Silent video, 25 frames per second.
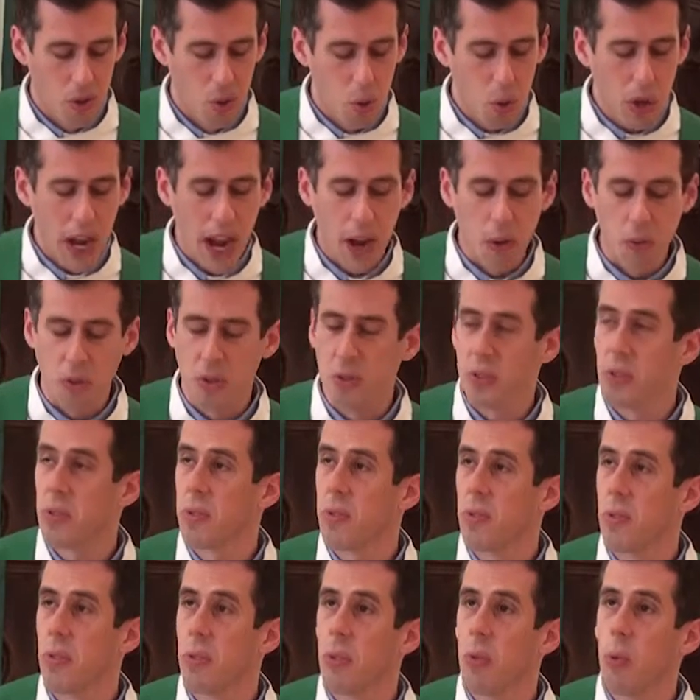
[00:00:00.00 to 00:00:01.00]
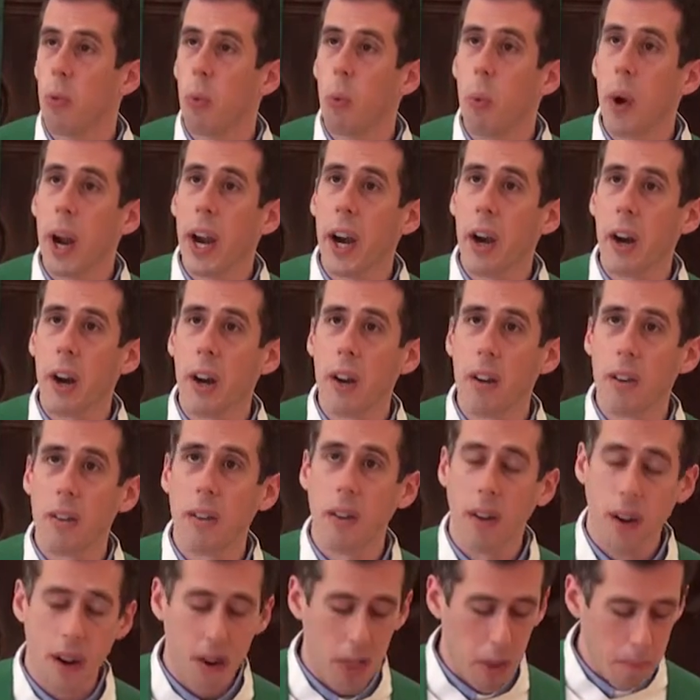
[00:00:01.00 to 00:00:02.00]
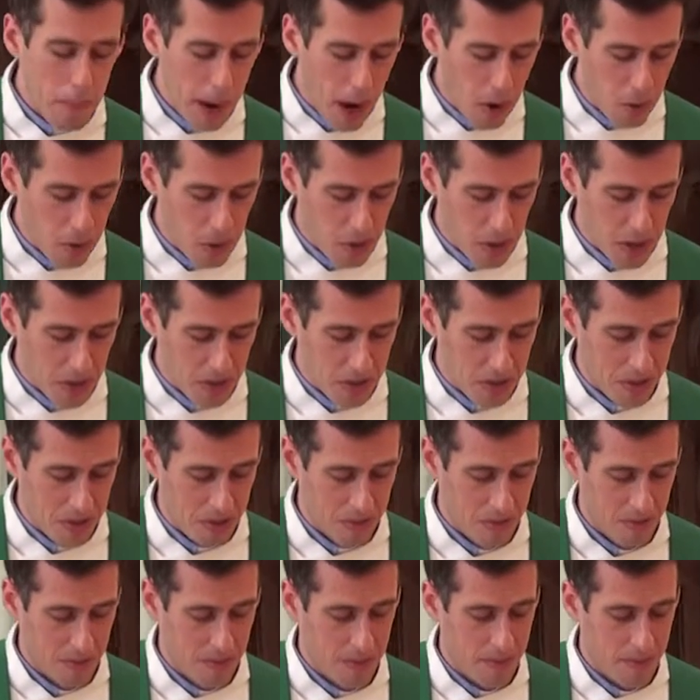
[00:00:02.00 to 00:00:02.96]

Who counts? Where are the boundaries?